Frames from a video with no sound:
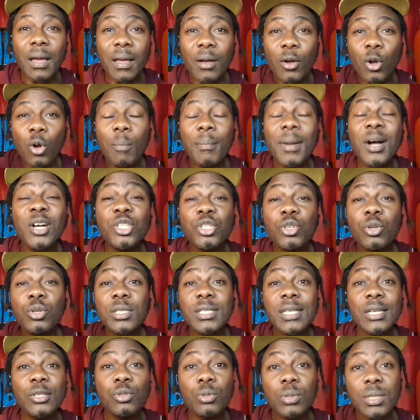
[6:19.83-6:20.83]
commercials
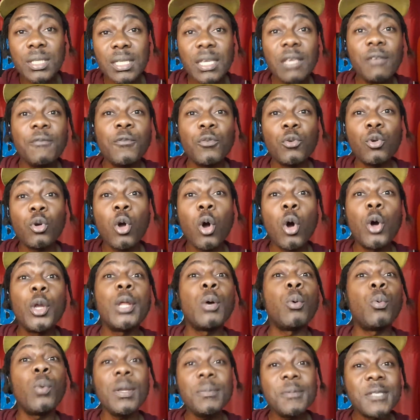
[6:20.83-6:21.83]
that you see. If you go on
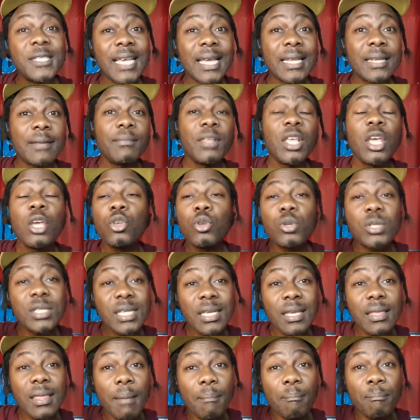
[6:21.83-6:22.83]
a website, you
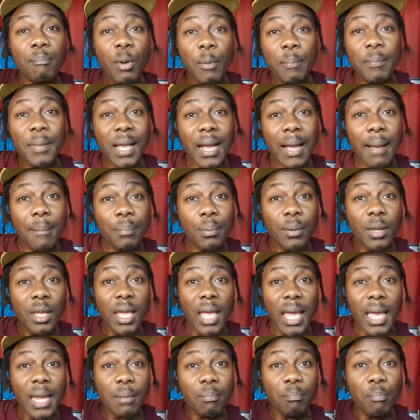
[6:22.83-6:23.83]
see them popping up
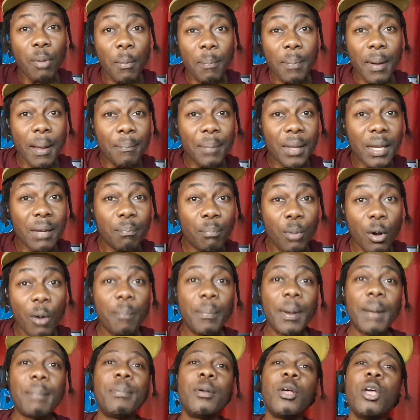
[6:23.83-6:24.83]
and pop
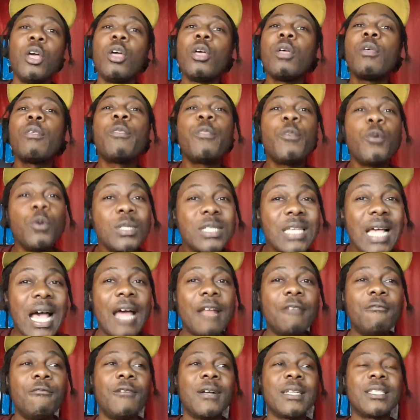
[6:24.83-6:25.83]
up those
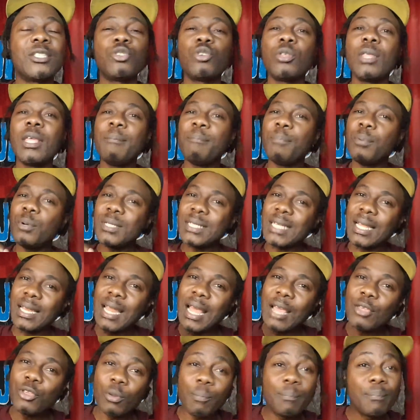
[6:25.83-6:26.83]
adverts. So they put
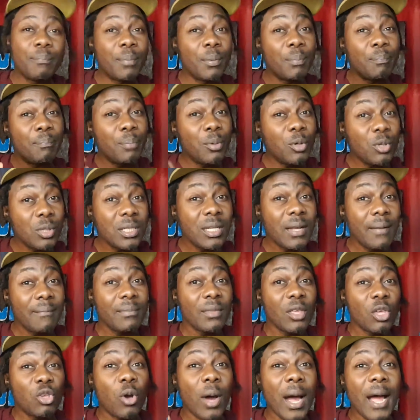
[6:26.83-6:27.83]

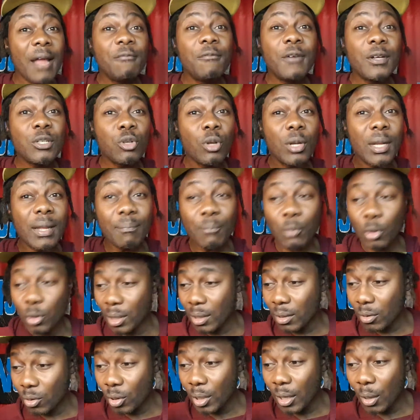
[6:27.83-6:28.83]
your advert on a
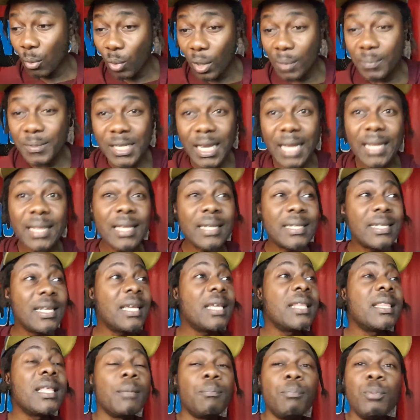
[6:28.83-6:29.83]
website, they
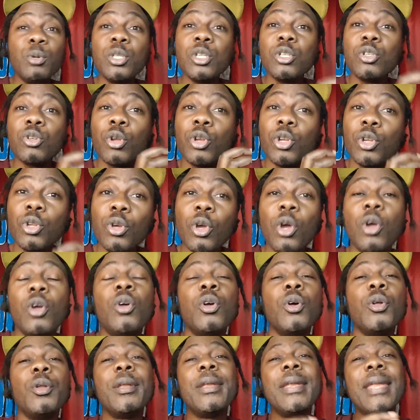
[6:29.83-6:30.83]
take it, they put it on.
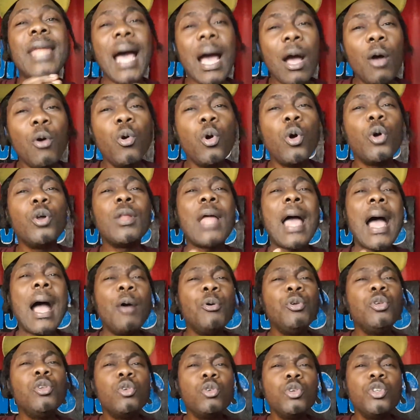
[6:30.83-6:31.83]
Now on
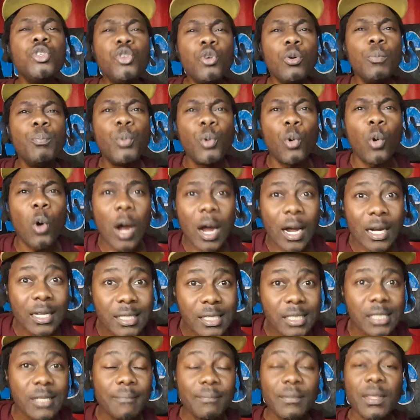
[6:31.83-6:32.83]
how YouTube
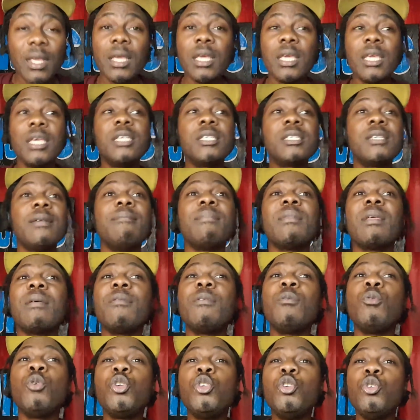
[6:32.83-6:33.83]
works is
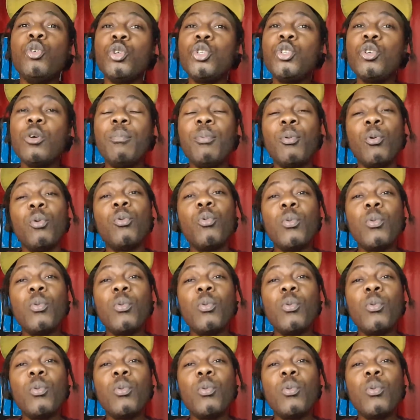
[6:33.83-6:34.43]
YouTube,